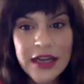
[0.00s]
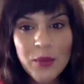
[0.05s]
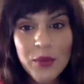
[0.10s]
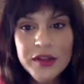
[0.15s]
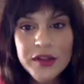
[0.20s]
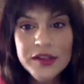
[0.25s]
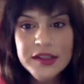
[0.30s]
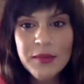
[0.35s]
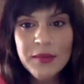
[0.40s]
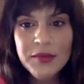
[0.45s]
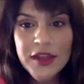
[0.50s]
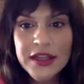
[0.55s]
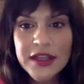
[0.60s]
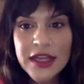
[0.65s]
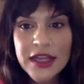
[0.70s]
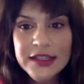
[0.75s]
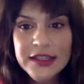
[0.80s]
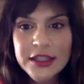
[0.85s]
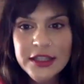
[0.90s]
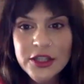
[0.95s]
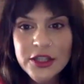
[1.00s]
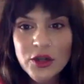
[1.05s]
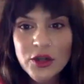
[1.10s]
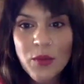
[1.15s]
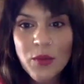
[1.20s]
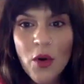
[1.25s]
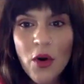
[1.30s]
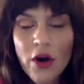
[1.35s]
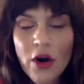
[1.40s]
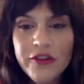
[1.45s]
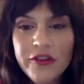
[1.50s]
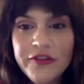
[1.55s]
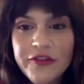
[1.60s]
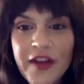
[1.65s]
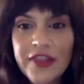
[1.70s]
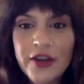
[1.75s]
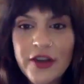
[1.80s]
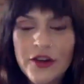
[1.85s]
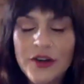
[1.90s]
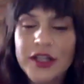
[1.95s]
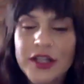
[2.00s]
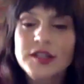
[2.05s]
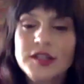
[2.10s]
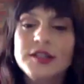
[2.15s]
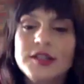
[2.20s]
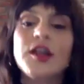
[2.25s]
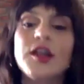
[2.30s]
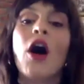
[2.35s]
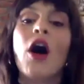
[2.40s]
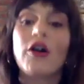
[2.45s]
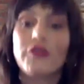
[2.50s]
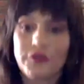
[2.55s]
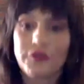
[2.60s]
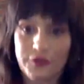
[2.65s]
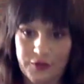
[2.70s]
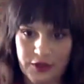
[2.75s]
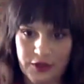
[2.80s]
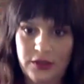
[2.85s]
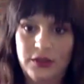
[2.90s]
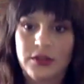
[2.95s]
with something that's a little more feathered and soft.